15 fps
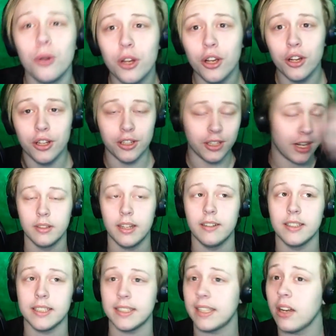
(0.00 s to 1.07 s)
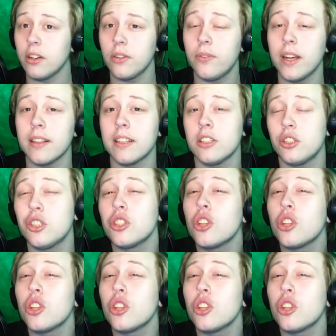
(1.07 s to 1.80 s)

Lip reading: good. There is a sound effect that's